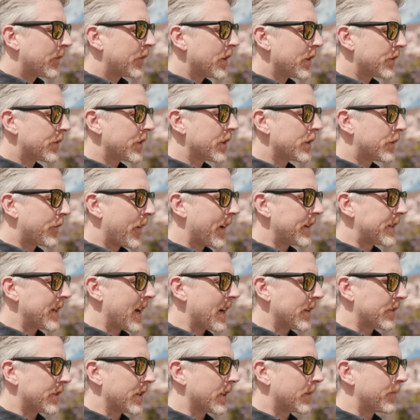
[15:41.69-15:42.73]
This is
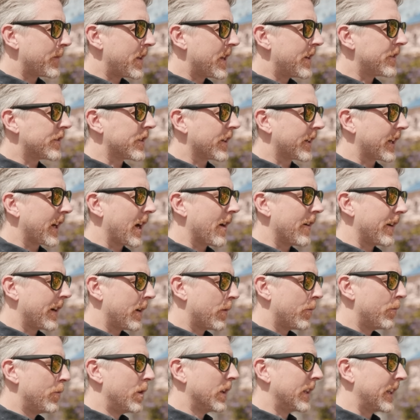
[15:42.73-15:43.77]
fantastic, easy to carry,
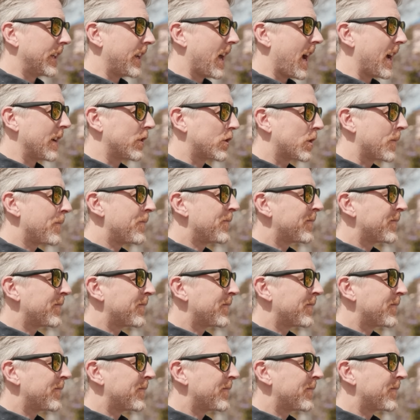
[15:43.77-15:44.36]
really nice.